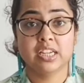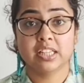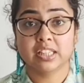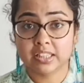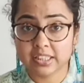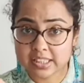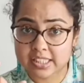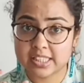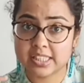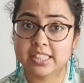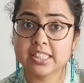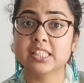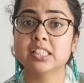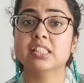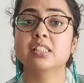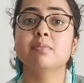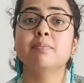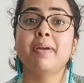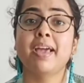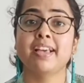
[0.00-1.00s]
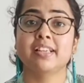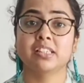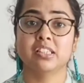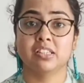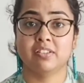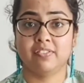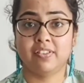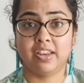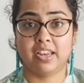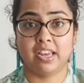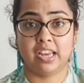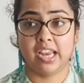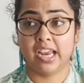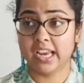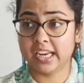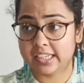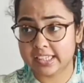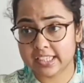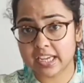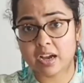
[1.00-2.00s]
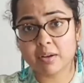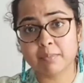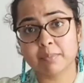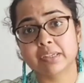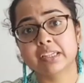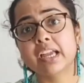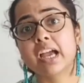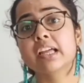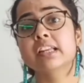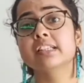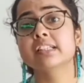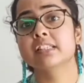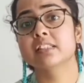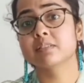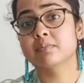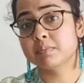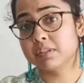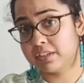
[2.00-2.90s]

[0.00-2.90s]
This is the best way. ADR mechanism,